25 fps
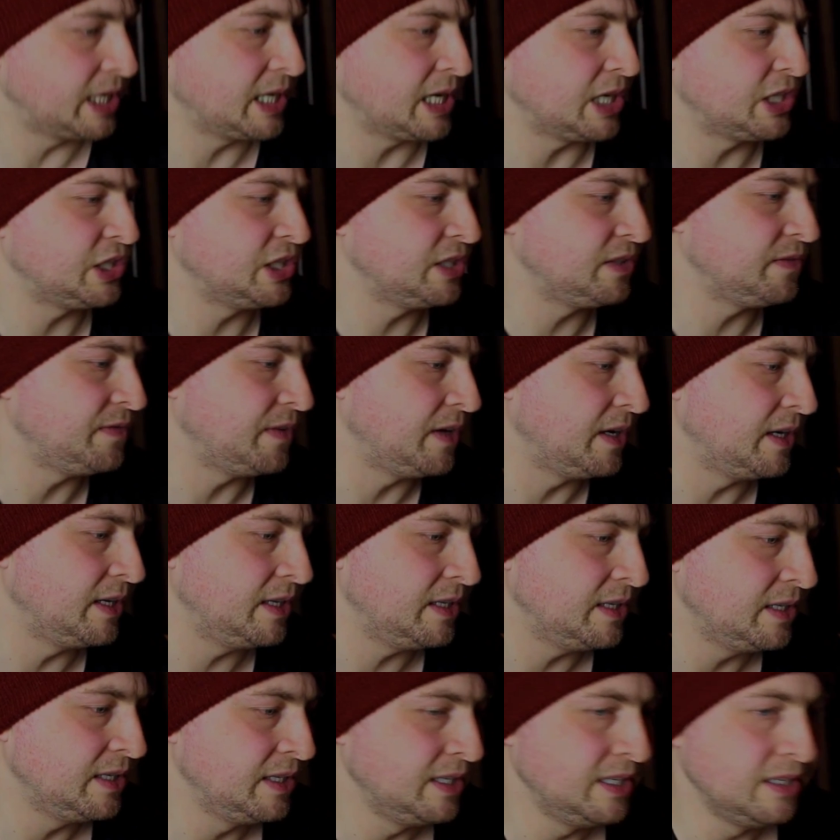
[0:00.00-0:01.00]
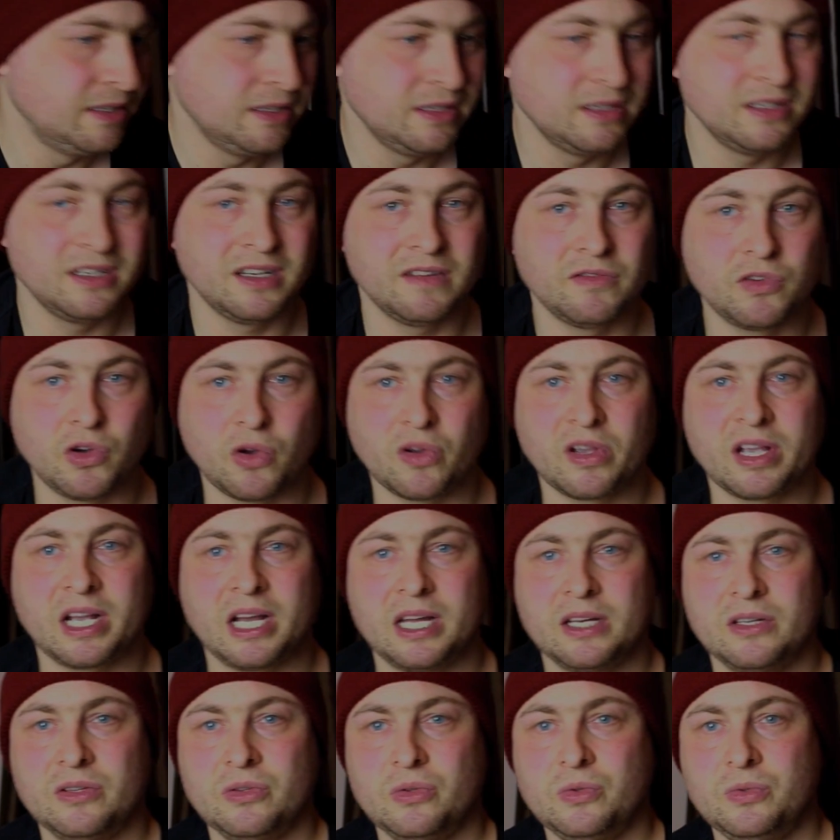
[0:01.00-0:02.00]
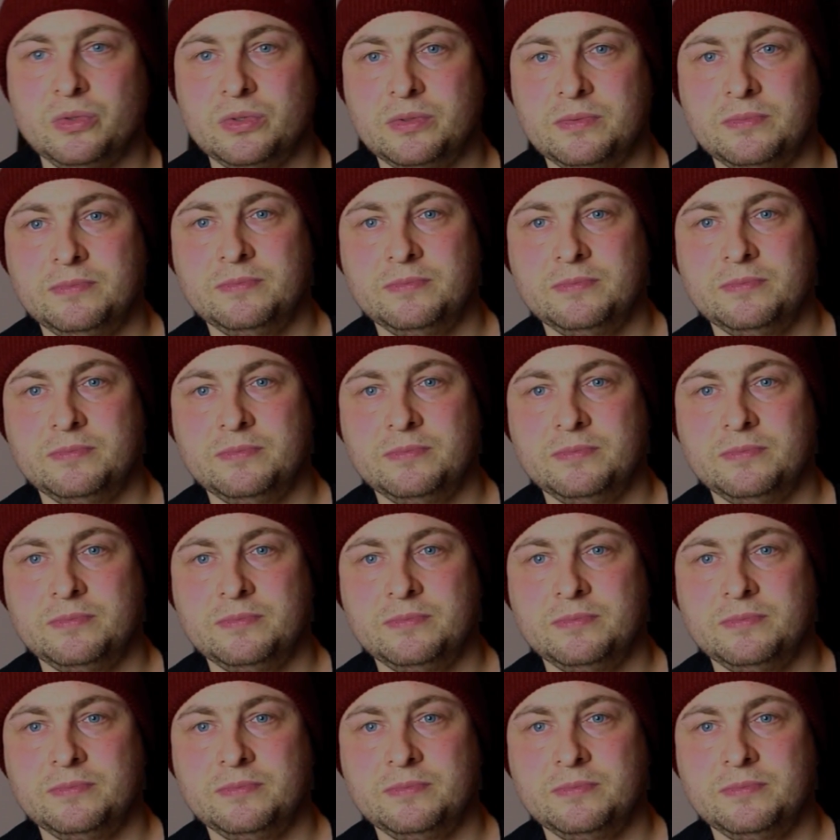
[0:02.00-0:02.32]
catches fire. I've got candles